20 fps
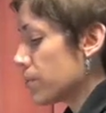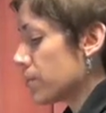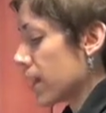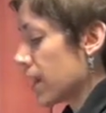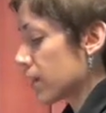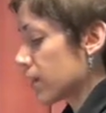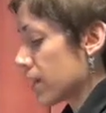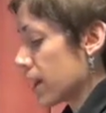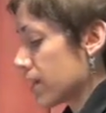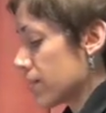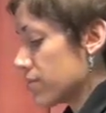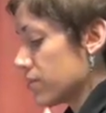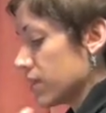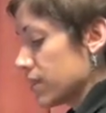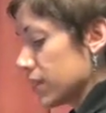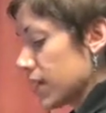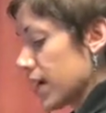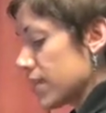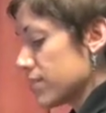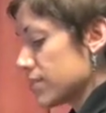about kind of the
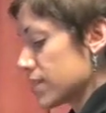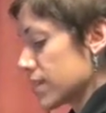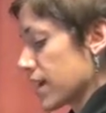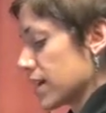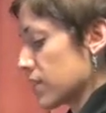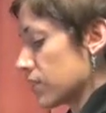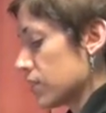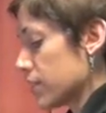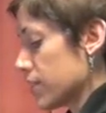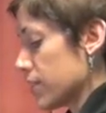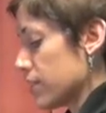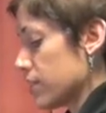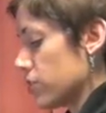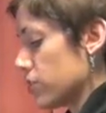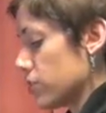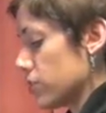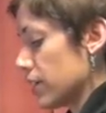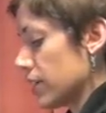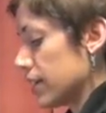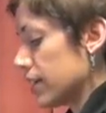life cycle of the
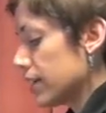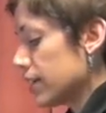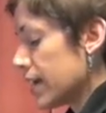cheetah.